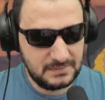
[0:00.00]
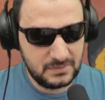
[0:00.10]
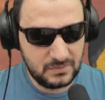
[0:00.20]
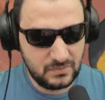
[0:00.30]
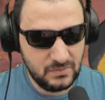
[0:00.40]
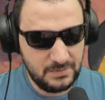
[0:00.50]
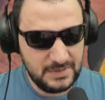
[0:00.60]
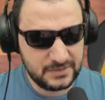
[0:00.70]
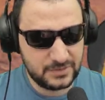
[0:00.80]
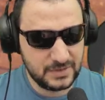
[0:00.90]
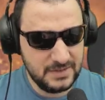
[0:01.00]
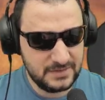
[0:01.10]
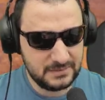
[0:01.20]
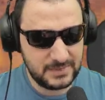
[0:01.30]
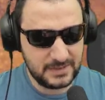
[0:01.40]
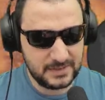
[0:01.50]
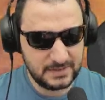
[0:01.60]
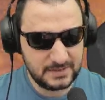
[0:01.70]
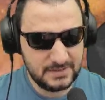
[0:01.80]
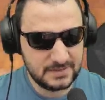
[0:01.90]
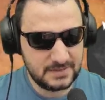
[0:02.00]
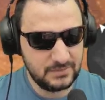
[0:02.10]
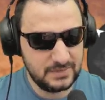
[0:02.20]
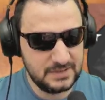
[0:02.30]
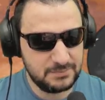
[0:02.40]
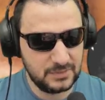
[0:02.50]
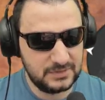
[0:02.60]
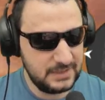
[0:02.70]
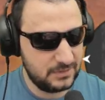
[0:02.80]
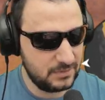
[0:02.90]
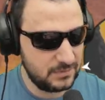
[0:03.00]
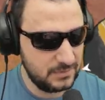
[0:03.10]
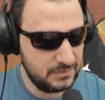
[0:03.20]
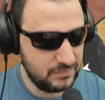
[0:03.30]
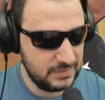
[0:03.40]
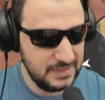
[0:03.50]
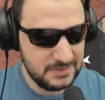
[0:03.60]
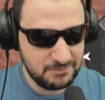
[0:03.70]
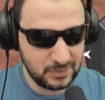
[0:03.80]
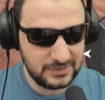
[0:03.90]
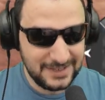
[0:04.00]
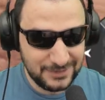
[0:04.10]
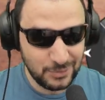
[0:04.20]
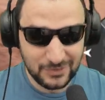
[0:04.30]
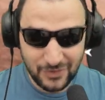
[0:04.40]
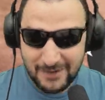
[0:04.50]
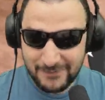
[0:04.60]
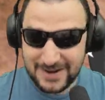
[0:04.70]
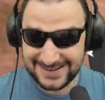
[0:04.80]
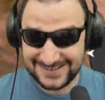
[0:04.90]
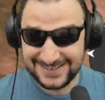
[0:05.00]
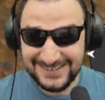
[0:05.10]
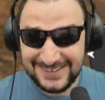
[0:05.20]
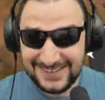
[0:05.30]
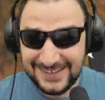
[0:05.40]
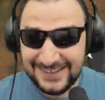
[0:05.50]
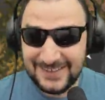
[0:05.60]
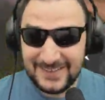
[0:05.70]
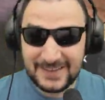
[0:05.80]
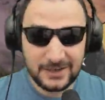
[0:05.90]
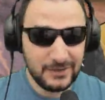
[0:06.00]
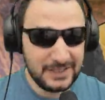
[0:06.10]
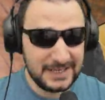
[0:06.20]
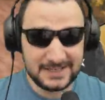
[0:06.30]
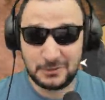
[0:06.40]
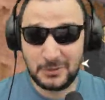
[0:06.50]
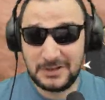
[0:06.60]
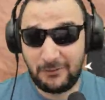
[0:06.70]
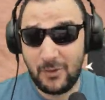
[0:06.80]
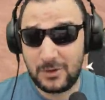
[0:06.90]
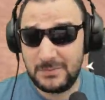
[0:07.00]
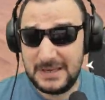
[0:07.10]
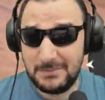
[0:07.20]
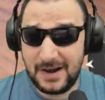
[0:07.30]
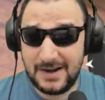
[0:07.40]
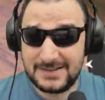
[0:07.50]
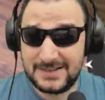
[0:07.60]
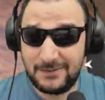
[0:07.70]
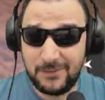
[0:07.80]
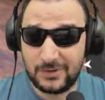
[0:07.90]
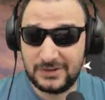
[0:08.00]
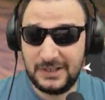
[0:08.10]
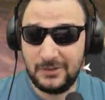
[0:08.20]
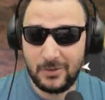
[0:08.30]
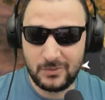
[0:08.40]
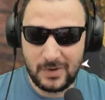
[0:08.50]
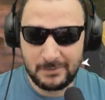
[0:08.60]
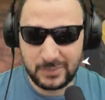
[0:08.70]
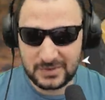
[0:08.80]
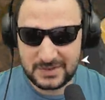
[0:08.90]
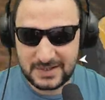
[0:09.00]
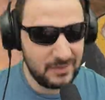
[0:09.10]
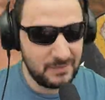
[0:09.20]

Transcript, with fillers: Well, I managed to kill somebody. Seriously, with this potato, with this potato graphics. Look at this, twenty-four minimals, forty on one percent.